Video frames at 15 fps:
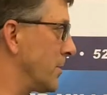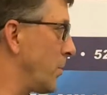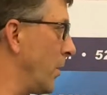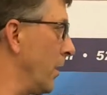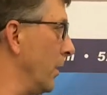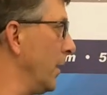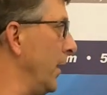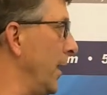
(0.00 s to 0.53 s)
We are a
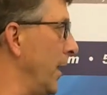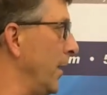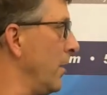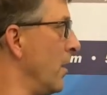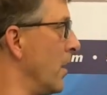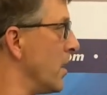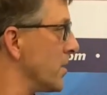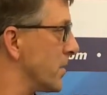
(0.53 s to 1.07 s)
leading
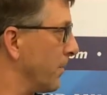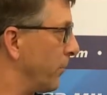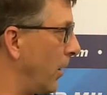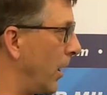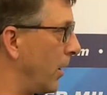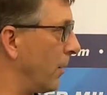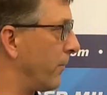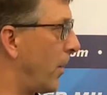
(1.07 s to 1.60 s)

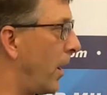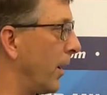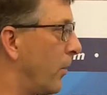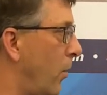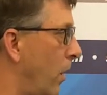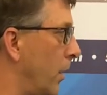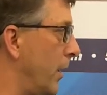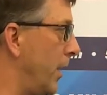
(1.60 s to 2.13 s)
supplier of high
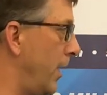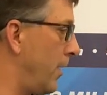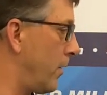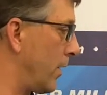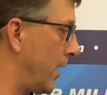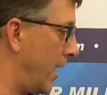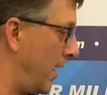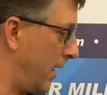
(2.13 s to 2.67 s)
quality
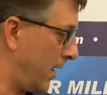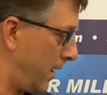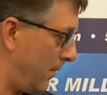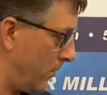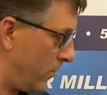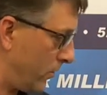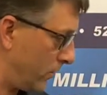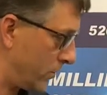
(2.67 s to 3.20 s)
inorganic
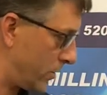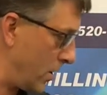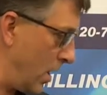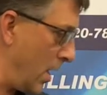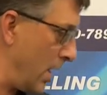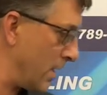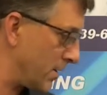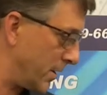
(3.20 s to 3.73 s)
chemicals,
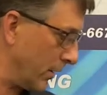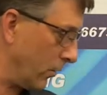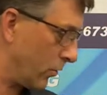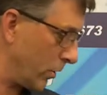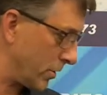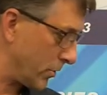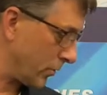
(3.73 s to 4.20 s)
single crystal